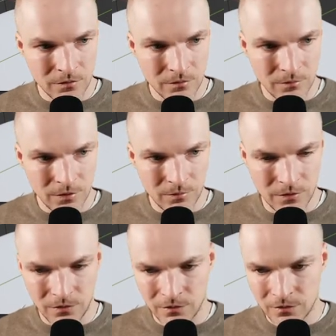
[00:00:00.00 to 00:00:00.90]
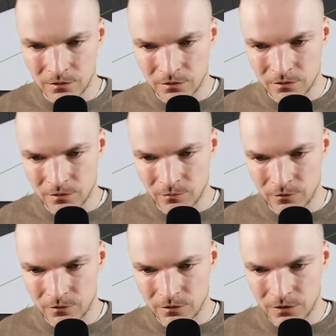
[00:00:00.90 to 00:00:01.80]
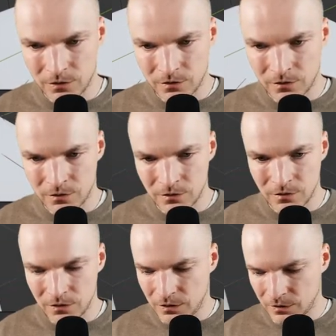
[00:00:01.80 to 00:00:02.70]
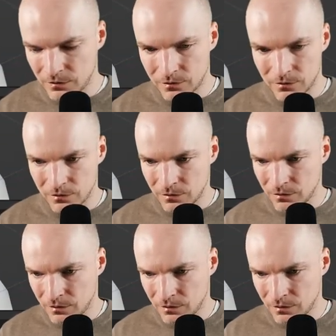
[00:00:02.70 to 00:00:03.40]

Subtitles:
maybe some thin things,